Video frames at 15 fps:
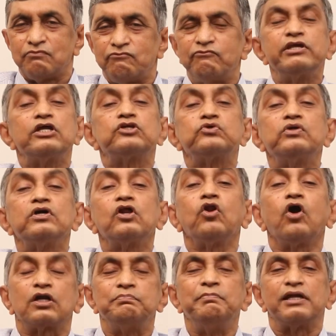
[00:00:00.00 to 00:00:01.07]
We need to do a
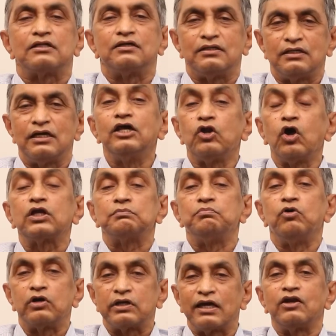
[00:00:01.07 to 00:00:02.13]
lot better, a lot
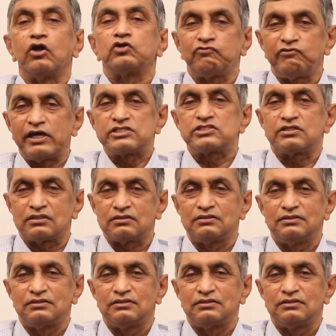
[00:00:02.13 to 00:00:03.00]
more, a lot faster.